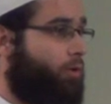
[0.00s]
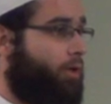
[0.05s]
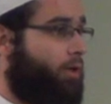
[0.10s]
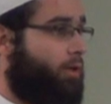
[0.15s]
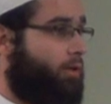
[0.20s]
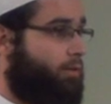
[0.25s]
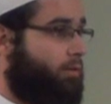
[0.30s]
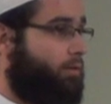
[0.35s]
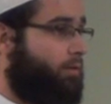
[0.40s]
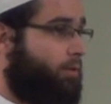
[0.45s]
should a
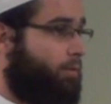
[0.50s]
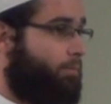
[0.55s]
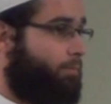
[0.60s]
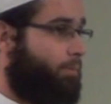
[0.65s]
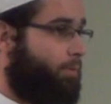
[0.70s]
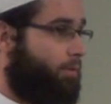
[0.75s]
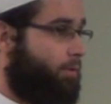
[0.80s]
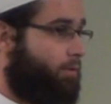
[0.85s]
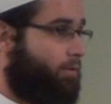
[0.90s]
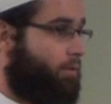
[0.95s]

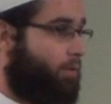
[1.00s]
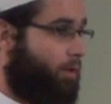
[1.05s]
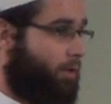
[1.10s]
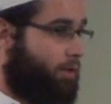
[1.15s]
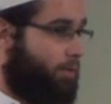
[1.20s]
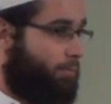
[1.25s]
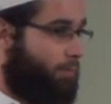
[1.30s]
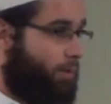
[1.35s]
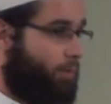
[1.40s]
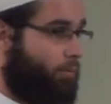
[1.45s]
khatib
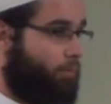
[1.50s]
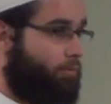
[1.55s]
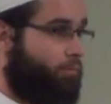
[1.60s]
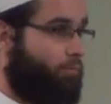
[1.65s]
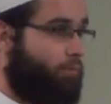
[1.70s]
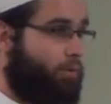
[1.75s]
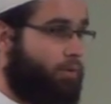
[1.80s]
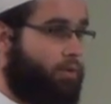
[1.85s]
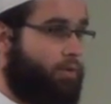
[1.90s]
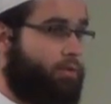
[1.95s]
talk
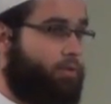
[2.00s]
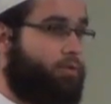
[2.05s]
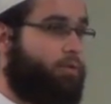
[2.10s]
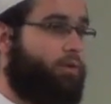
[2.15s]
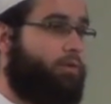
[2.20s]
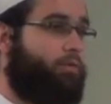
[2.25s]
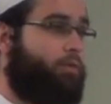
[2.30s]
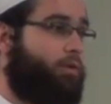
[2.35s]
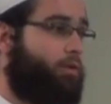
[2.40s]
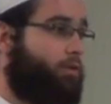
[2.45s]
about when he's
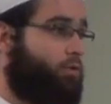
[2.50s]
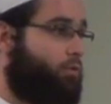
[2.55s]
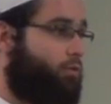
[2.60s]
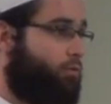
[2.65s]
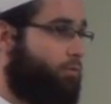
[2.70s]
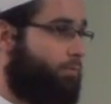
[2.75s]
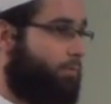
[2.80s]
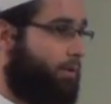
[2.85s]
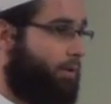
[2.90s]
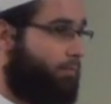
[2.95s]
giving his
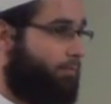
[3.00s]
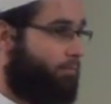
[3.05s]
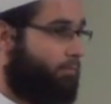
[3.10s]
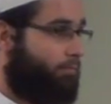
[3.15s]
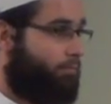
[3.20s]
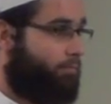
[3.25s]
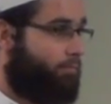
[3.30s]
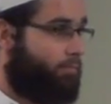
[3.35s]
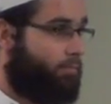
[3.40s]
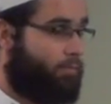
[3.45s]
khutbah?
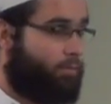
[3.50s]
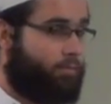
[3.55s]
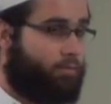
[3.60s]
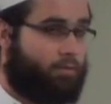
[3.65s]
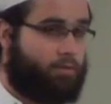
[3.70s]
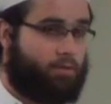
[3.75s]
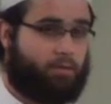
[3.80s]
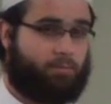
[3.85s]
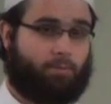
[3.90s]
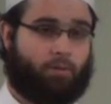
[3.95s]

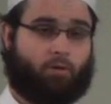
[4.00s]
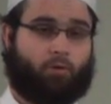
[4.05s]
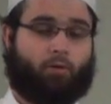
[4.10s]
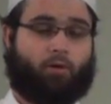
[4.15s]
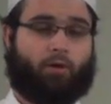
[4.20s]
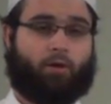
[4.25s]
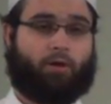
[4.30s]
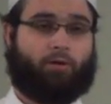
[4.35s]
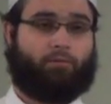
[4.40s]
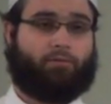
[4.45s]
This has been
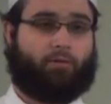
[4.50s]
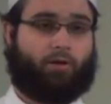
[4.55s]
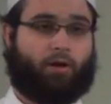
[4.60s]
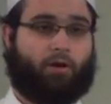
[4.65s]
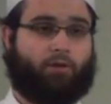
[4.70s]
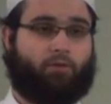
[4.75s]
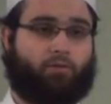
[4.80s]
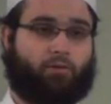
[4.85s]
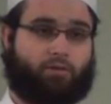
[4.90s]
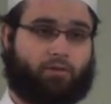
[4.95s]
going on for
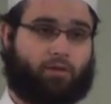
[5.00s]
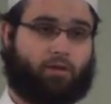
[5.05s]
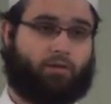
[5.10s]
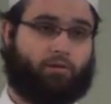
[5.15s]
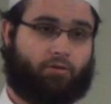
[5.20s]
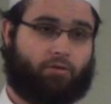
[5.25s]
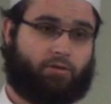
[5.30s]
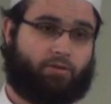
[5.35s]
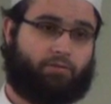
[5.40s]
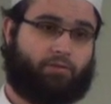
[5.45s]
hundreds and
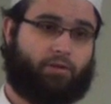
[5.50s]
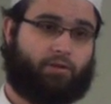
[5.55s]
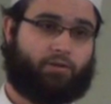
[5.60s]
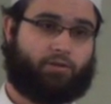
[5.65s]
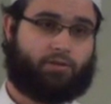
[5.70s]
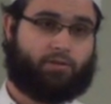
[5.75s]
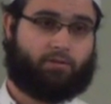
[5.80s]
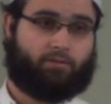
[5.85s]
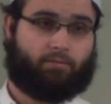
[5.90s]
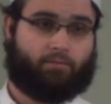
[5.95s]
hundreds of
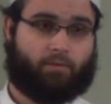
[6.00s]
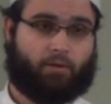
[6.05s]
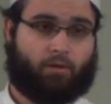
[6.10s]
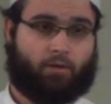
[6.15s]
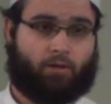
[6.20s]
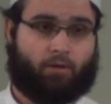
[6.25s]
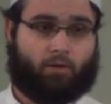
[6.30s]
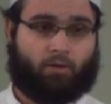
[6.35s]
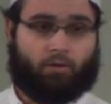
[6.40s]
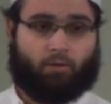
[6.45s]
years.
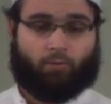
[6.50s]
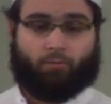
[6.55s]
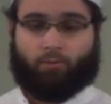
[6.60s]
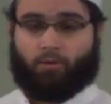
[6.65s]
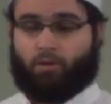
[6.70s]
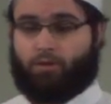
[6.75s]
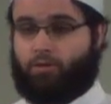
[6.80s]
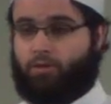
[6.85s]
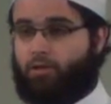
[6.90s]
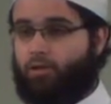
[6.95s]

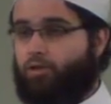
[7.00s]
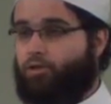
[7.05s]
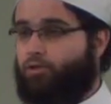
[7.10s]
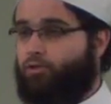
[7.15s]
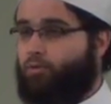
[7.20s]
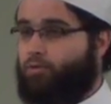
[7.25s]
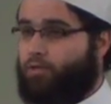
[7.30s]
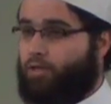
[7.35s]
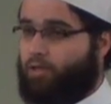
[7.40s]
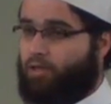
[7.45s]
What are the
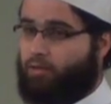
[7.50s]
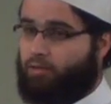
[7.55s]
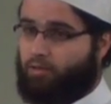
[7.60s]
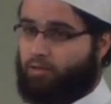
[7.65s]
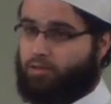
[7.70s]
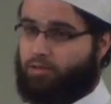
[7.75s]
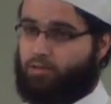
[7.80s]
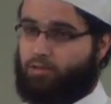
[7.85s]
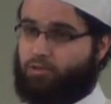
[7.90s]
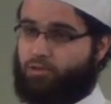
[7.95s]
issues that he
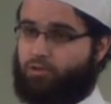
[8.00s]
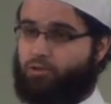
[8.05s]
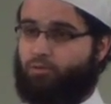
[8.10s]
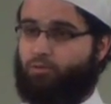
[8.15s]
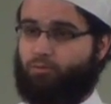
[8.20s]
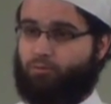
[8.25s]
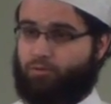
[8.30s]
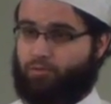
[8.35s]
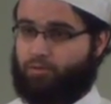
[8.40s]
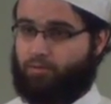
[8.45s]
needs to
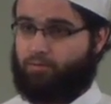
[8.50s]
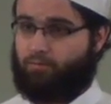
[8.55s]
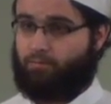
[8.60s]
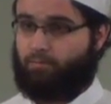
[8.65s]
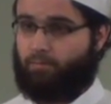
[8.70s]
choose?